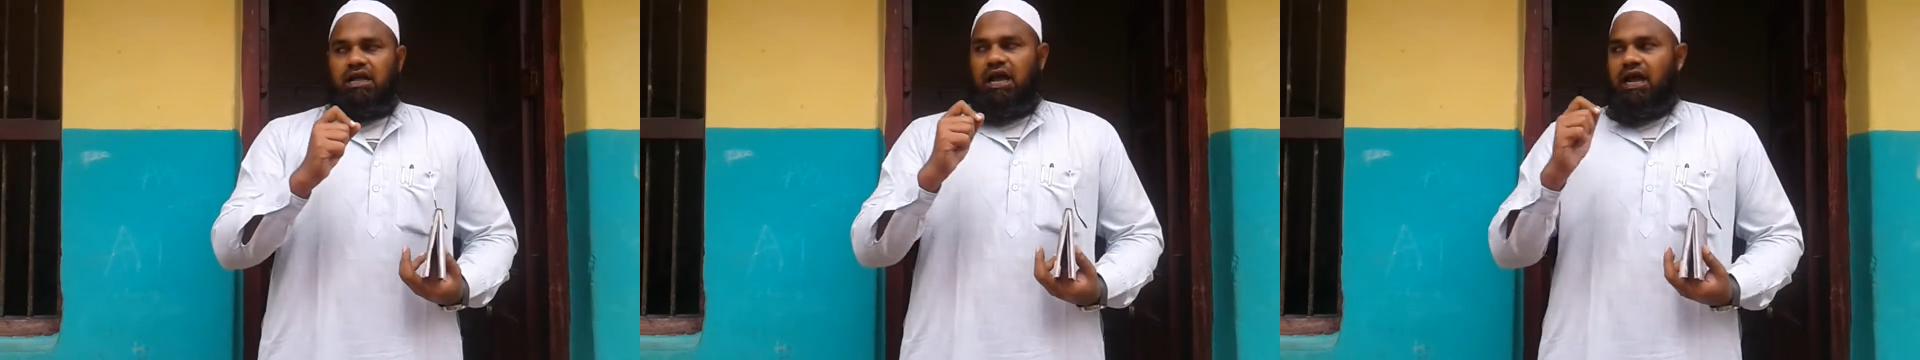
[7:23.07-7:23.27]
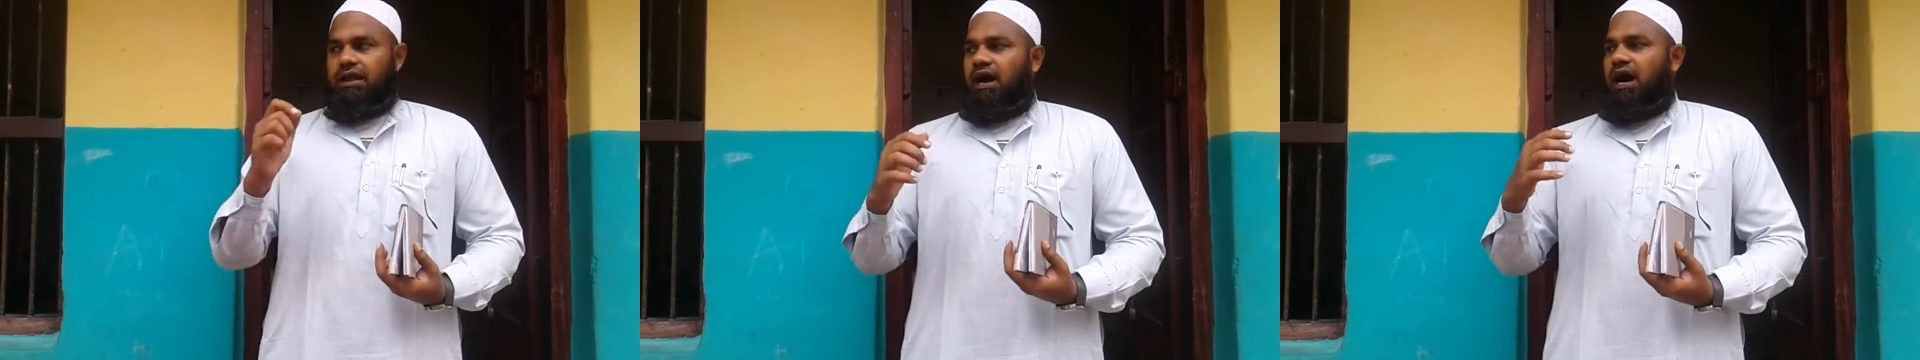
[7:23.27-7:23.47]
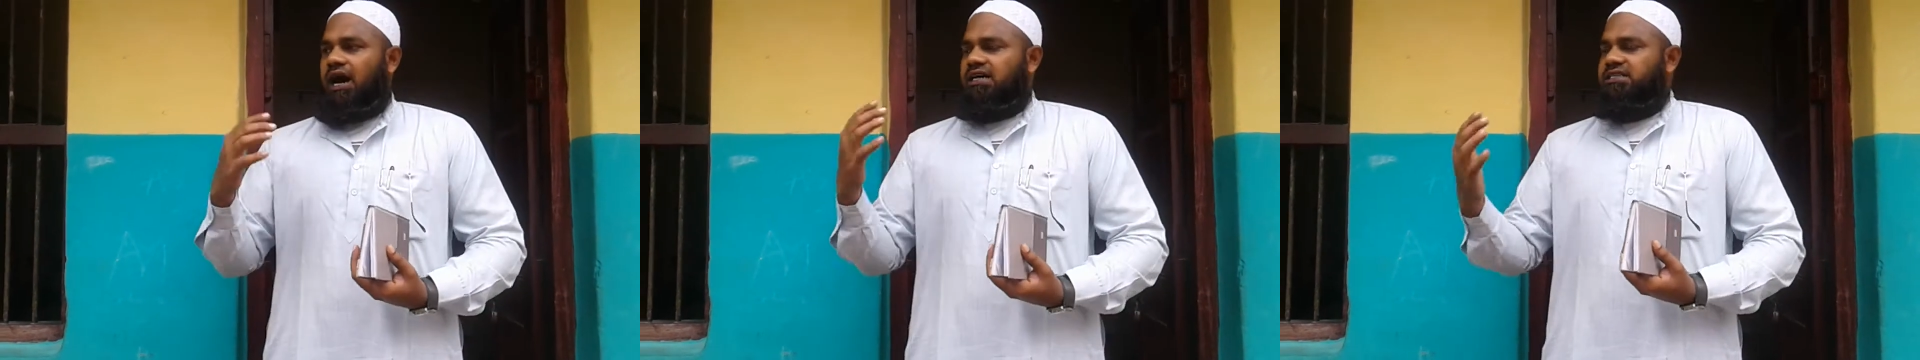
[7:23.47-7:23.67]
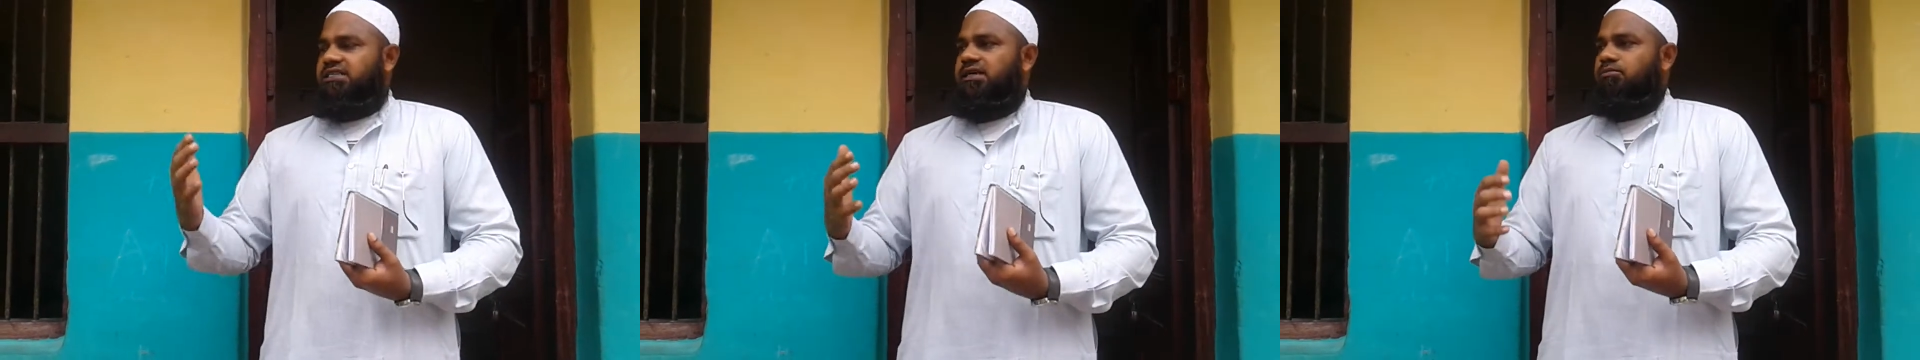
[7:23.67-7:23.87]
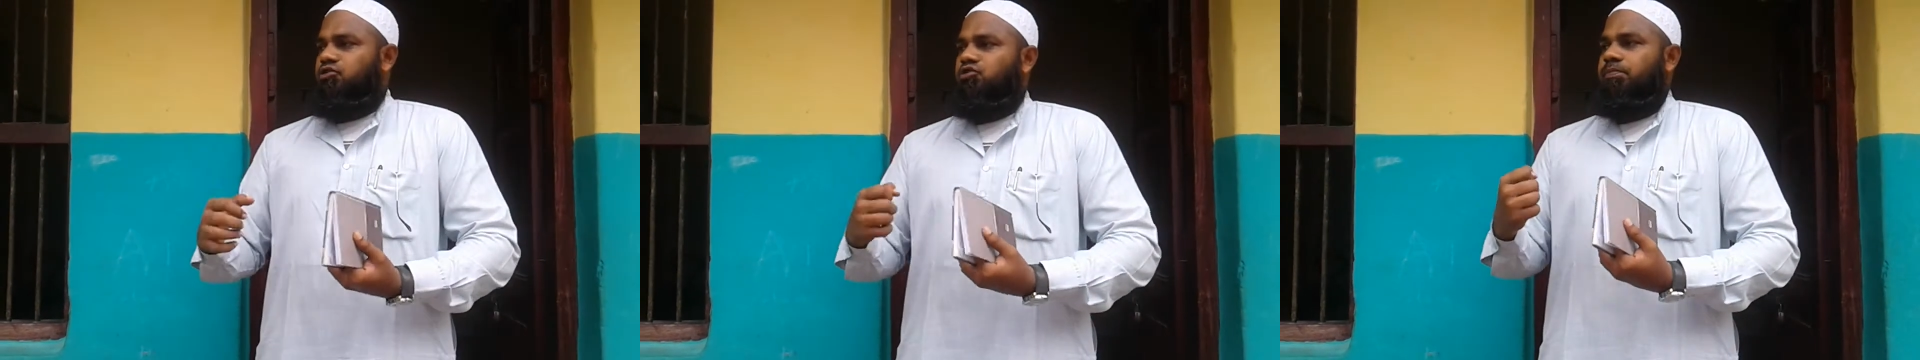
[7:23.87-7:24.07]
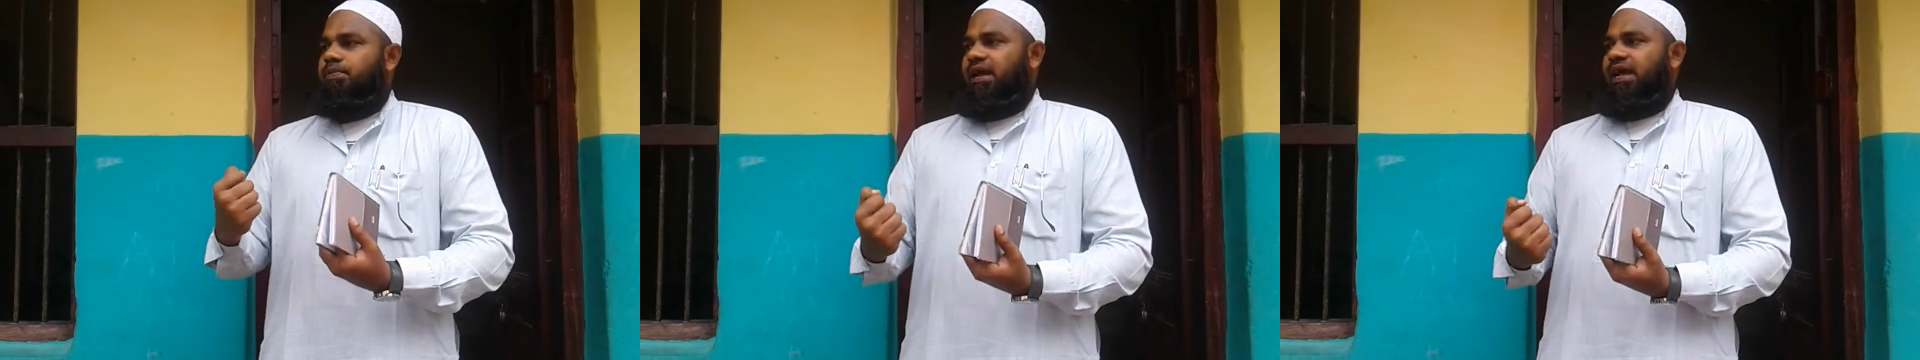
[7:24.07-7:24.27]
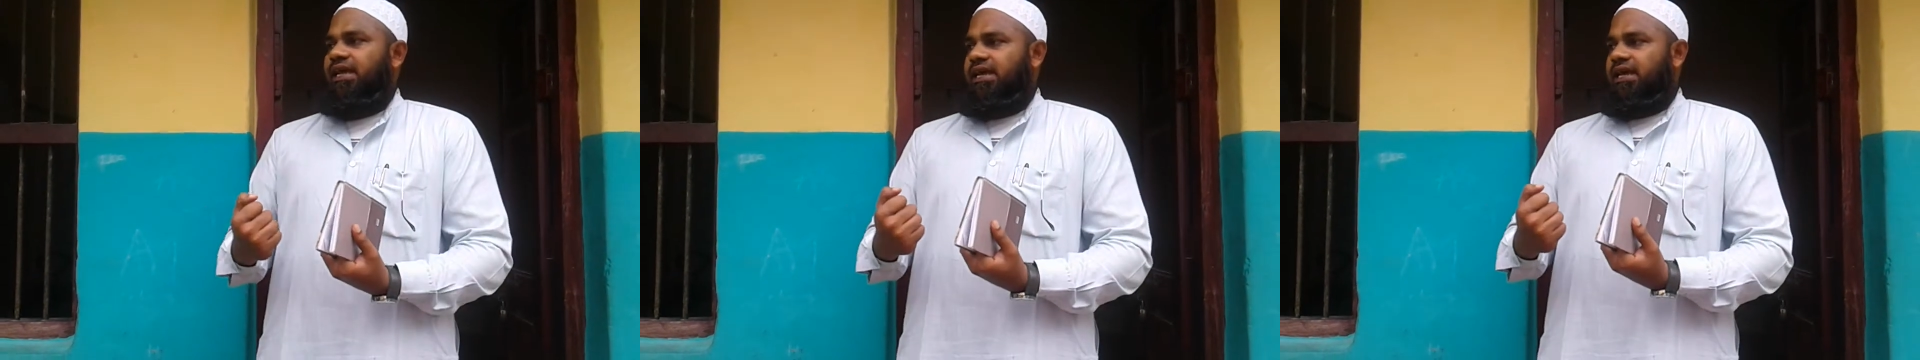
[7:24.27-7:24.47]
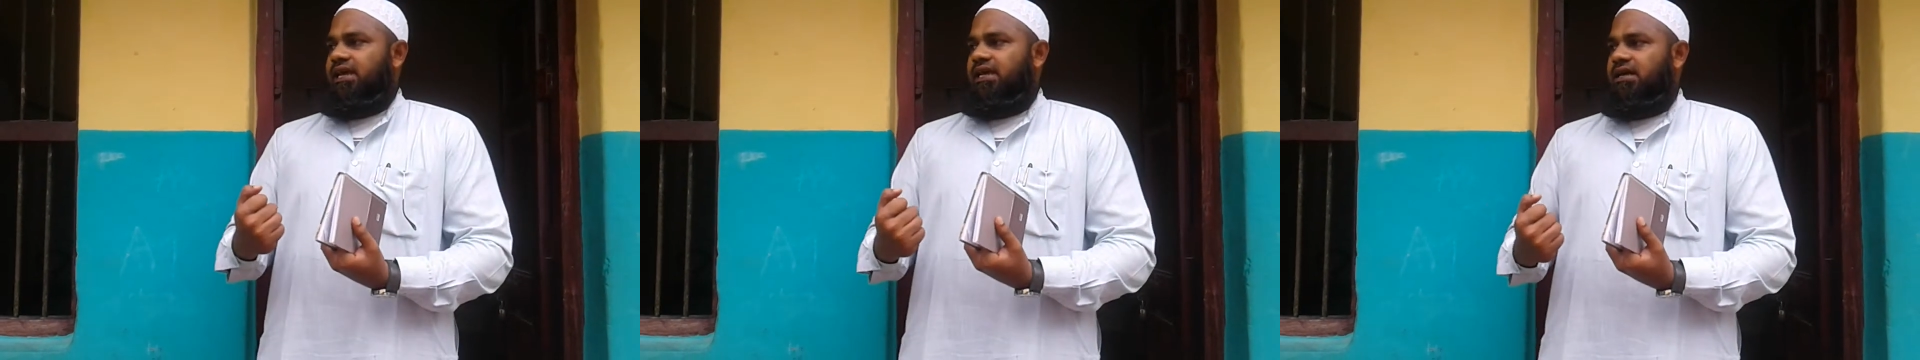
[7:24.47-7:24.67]
and ask them to
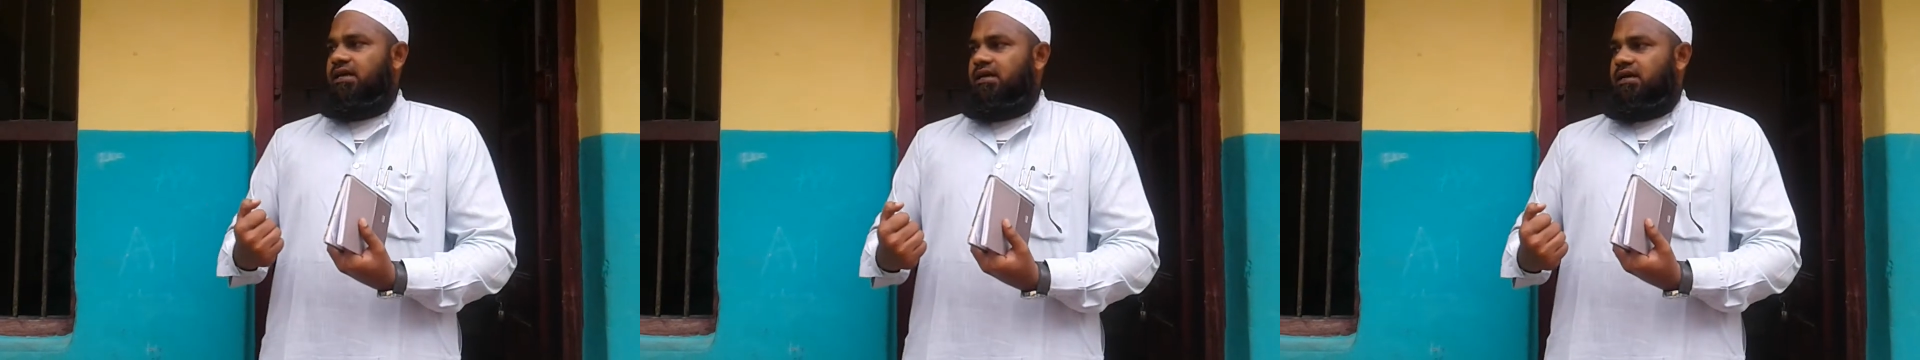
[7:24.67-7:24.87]
break it,